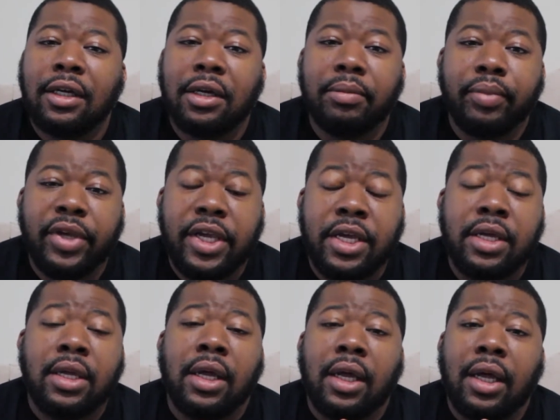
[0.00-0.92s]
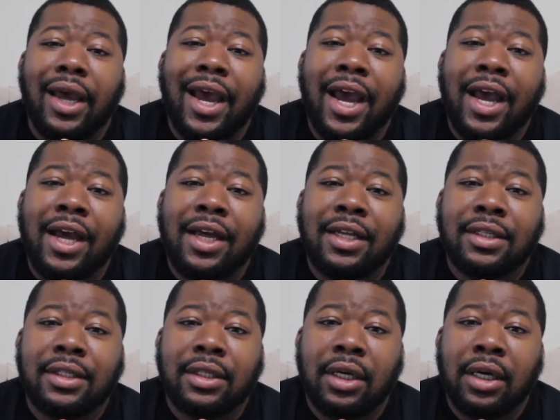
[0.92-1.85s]
compete
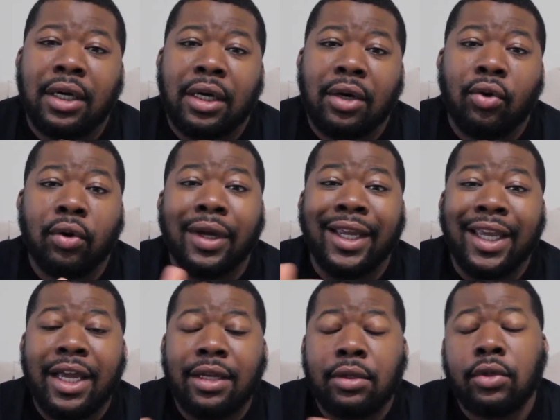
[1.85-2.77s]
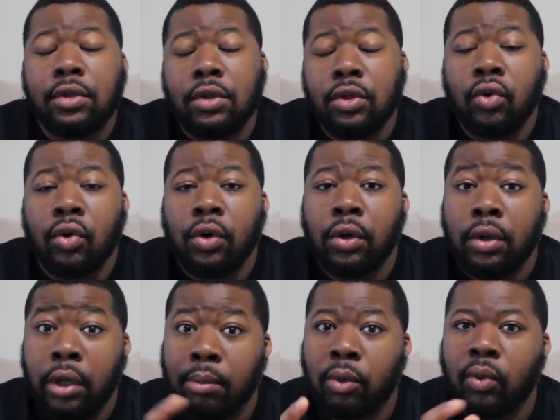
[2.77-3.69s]
as uh, or against your
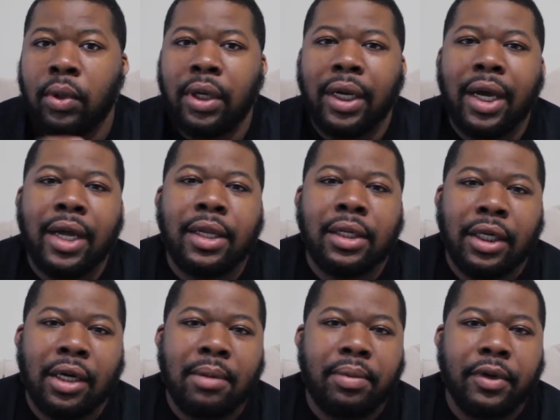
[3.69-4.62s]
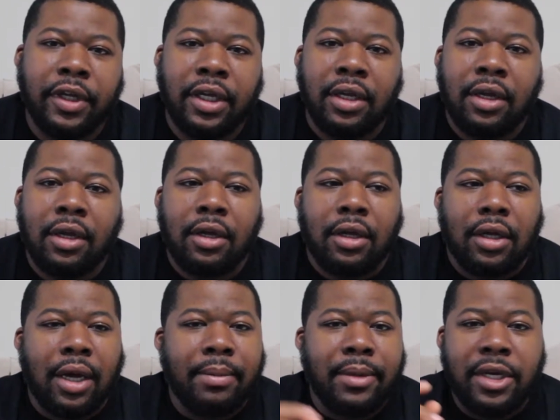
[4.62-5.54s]
number one guy in the company?
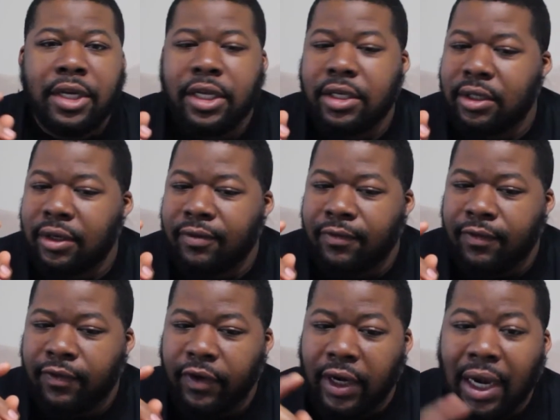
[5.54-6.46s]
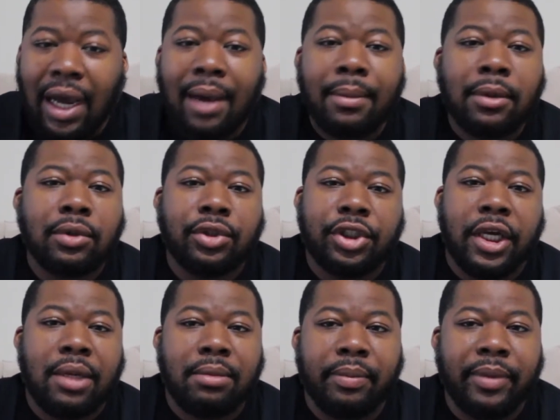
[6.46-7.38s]
I mean, he's in phenomenal
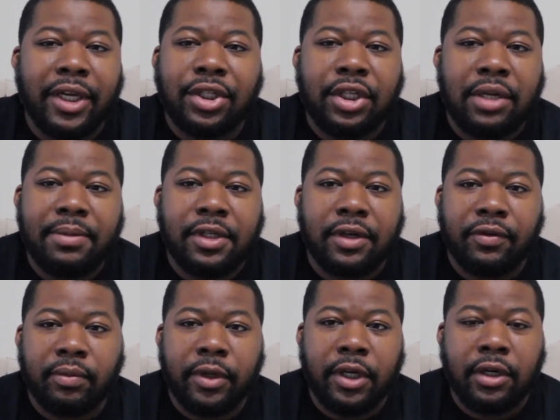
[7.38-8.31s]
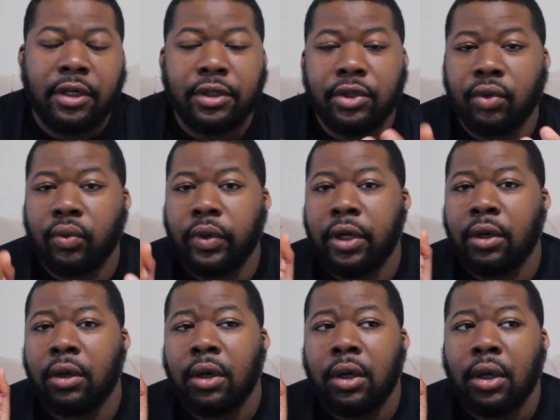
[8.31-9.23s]
shape, the best shape he's ever been in his
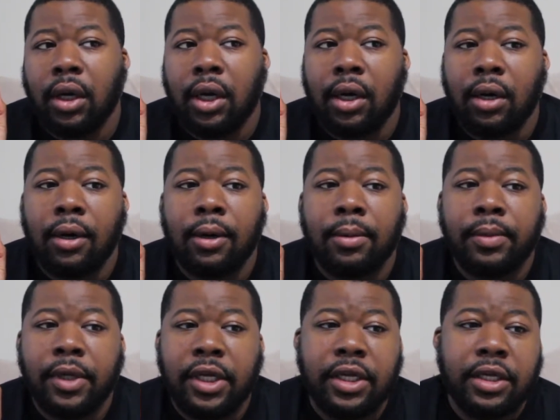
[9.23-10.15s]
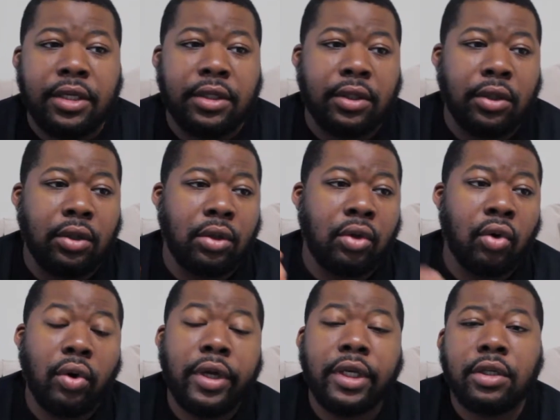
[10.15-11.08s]
career. Um, he's
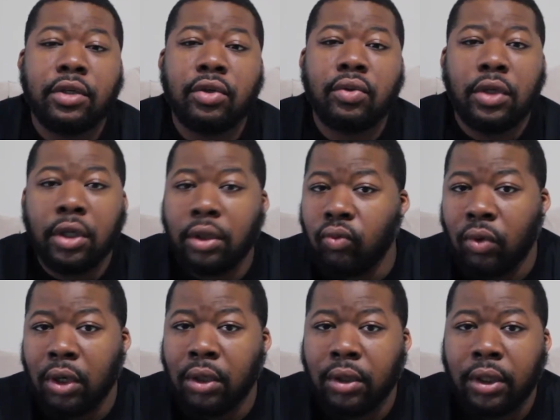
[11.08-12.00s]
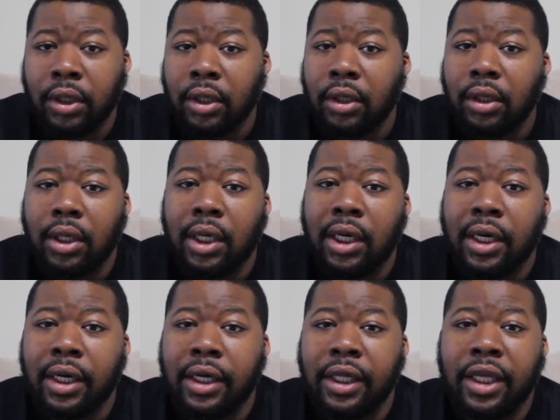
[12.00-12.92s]
going to do good work
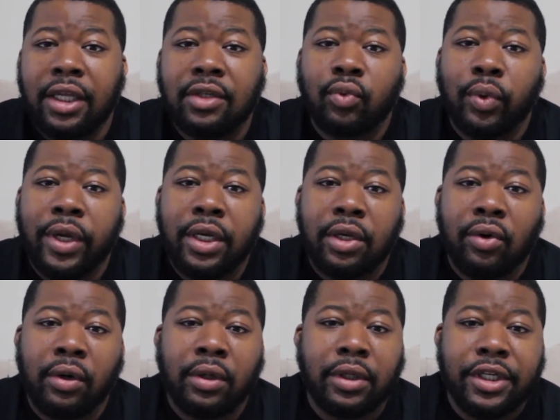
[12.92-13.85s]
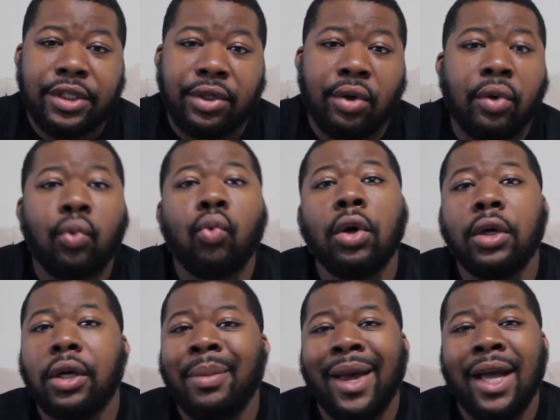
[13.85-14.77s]
uh, against Randy Orton. He's going to
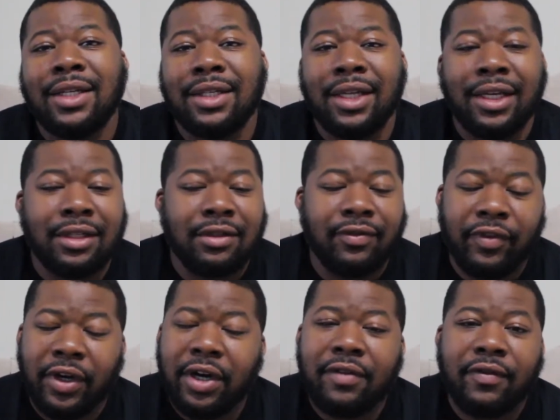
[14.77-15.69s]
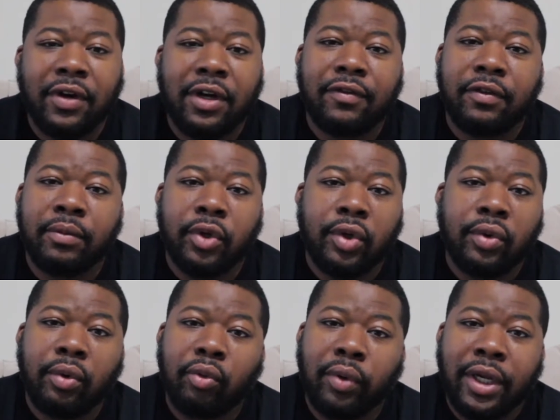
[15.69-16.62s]
work a match that is very, very
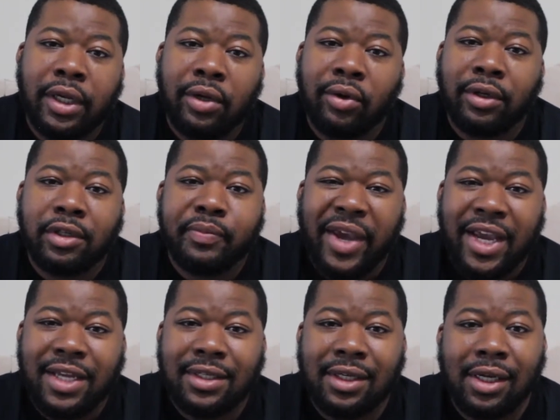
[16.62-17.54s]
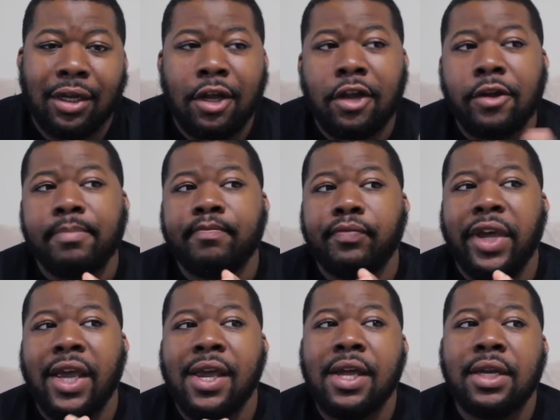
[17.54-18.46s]
familiar with Randy Orton's pacing
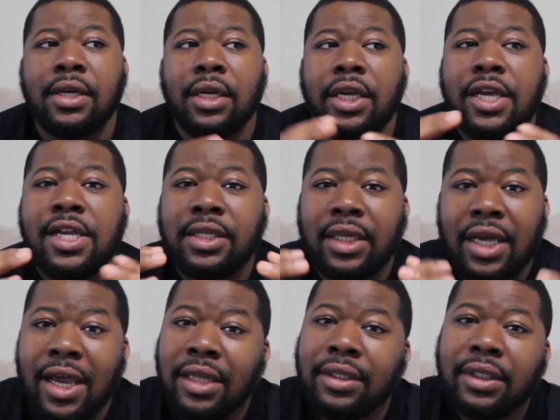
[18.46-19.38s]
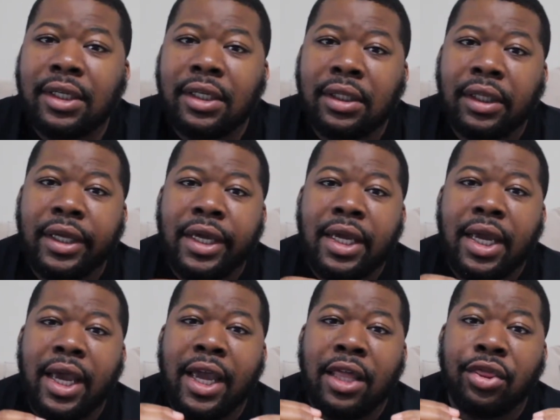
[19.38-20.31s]
and he's
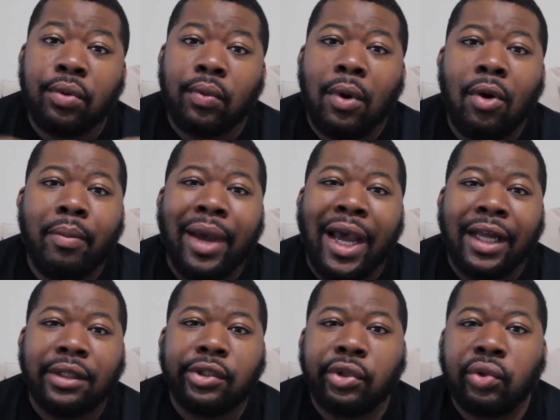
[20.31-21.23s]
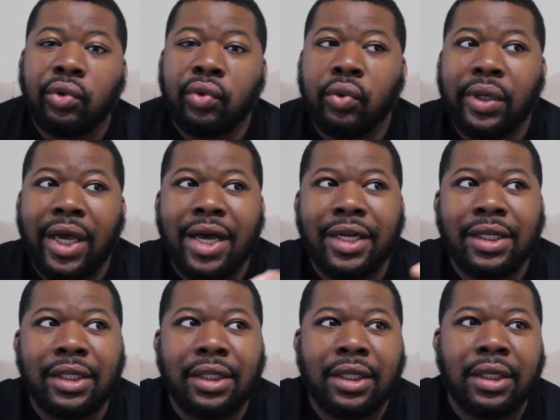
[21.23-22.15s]
instantly a throwback to
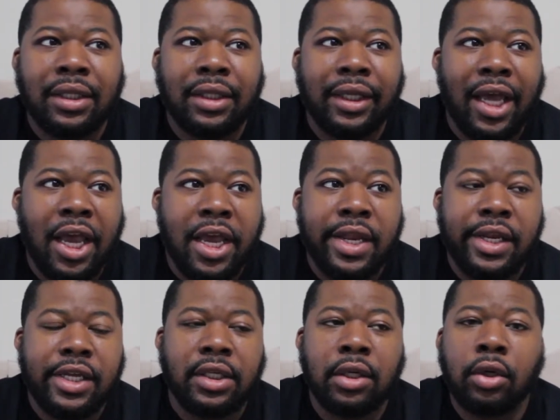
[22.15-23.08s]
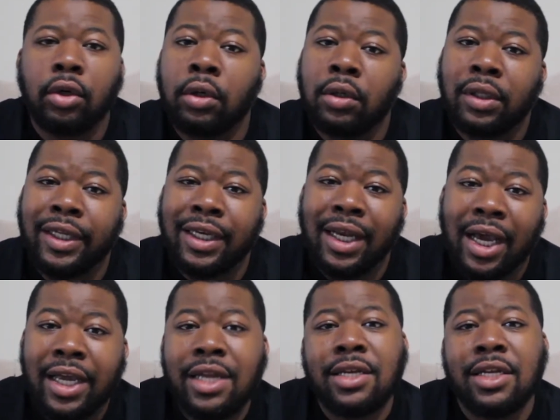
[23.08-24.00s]
kind of the, the 80s and early
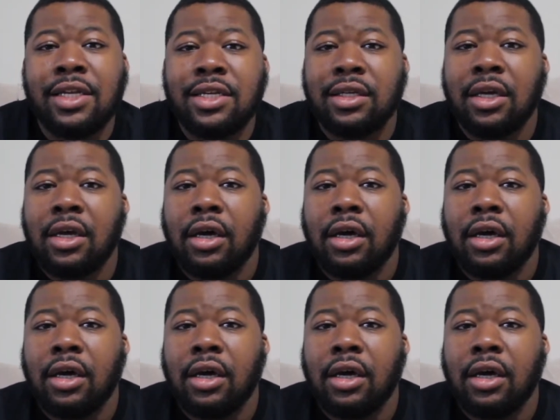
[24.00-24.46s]
90s